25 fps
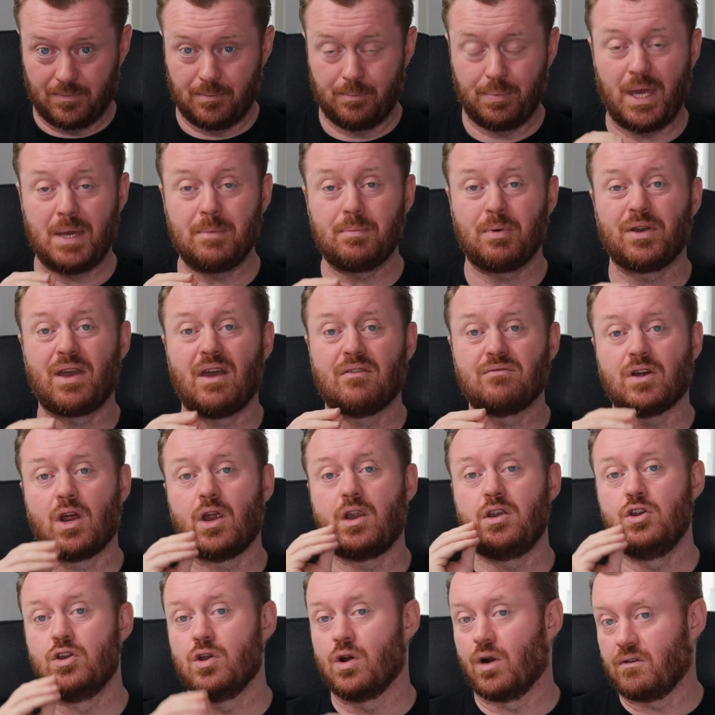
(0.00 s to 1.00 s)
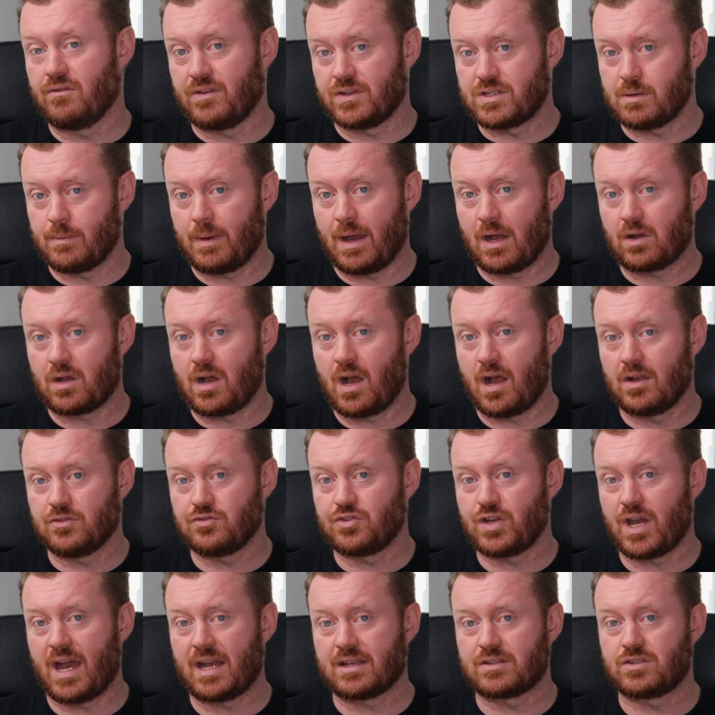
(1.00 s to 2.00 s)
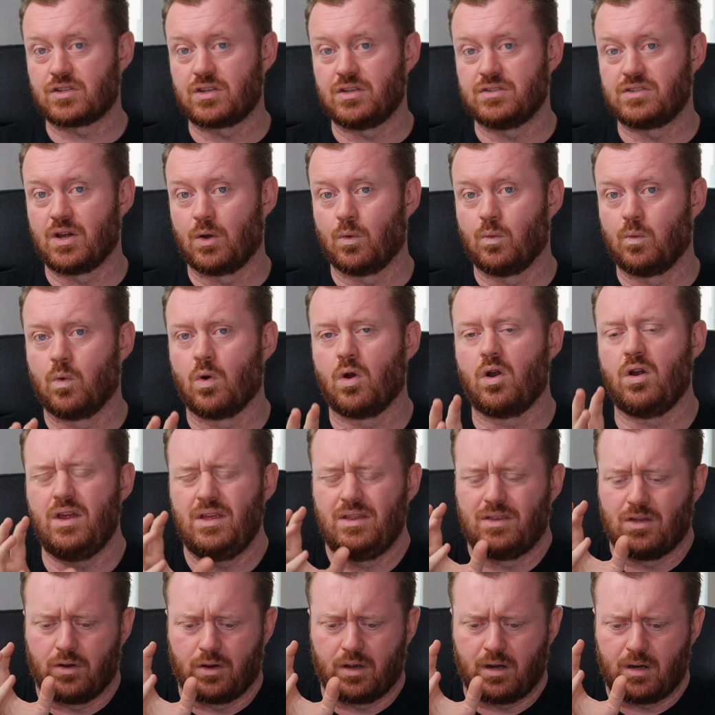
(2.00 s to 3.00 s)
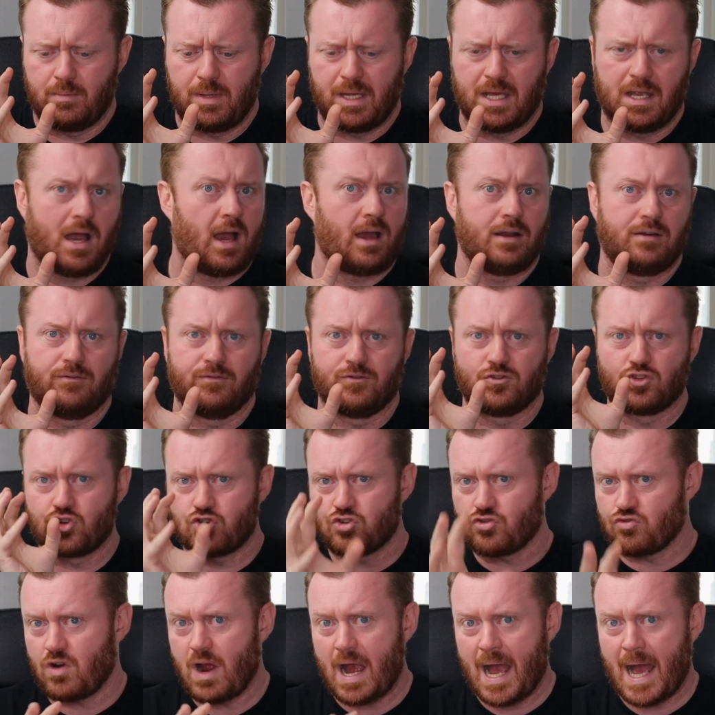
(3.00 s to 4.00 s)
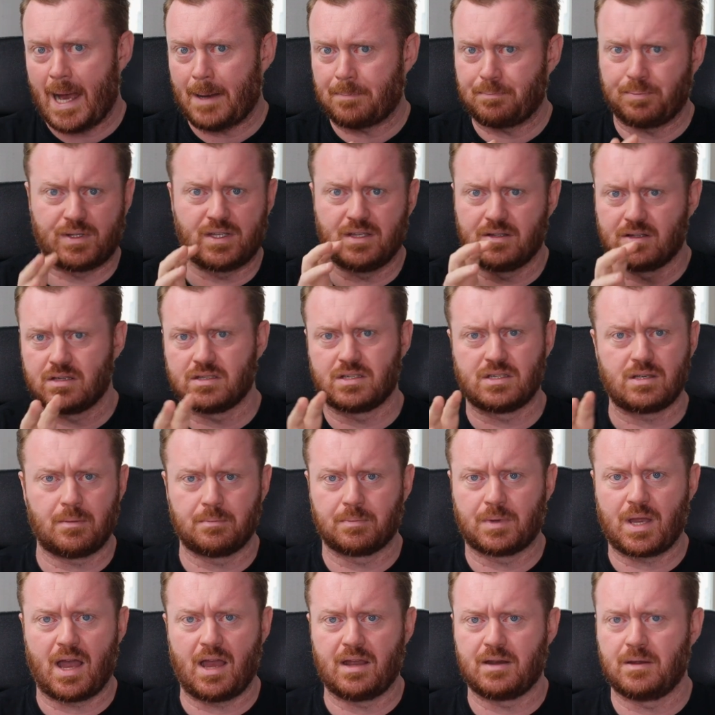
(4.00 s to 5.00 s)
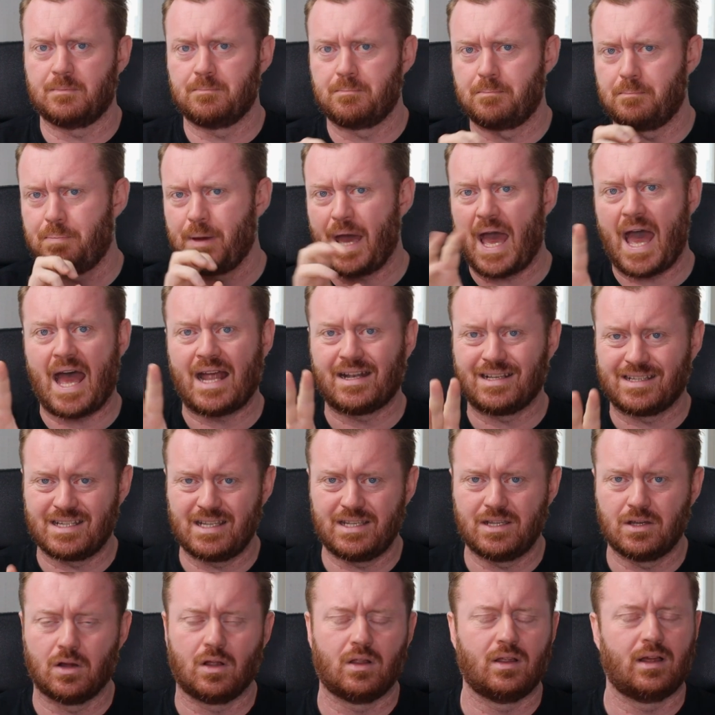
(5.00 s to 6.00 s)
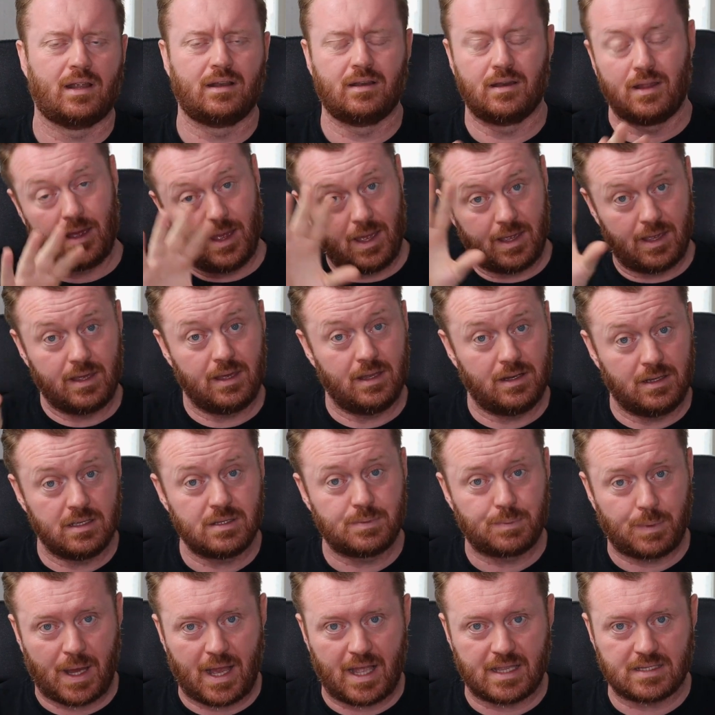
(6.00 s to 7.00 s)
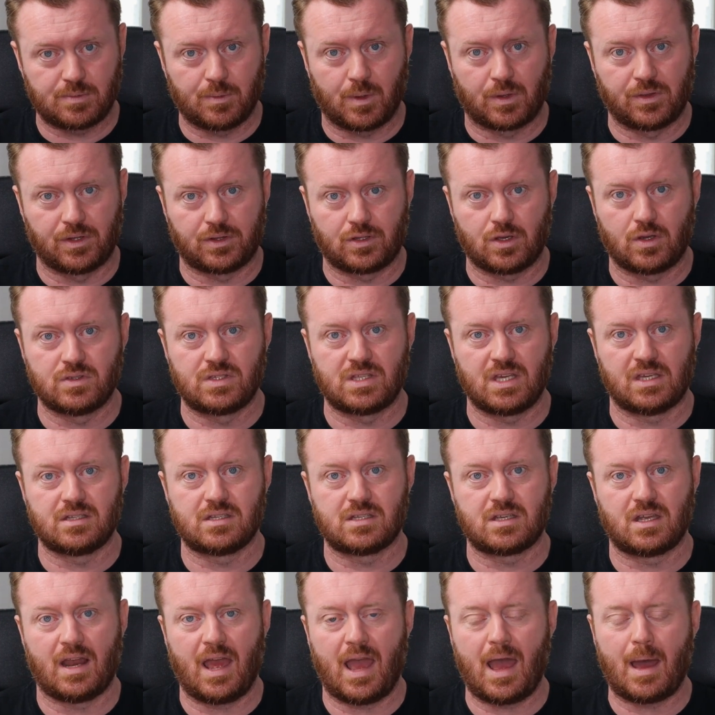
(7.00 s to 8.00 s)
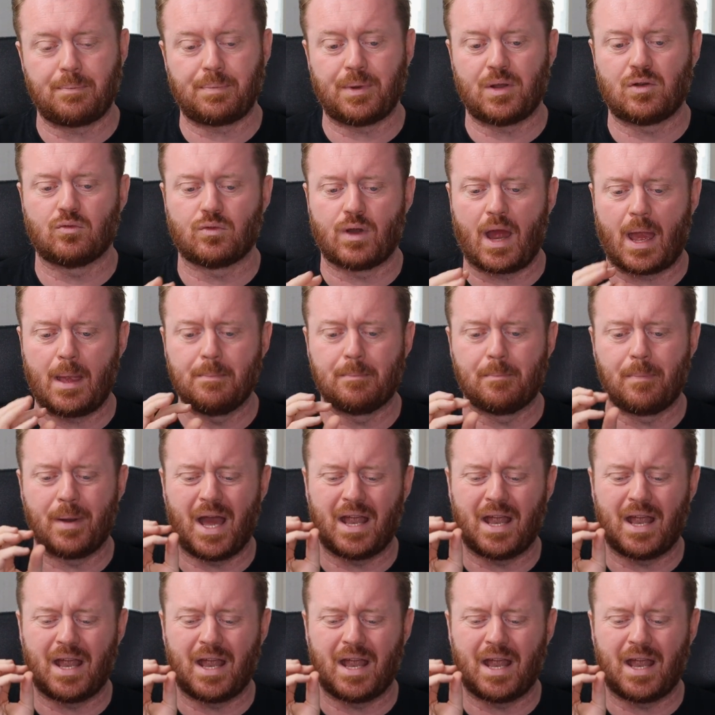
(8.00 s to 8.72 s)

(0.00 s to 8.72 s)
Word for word: People get very nervous about contracts because they're worried they're gonna be kind of trapped into some kind of bad deal, and it is possible that those things can happen, right?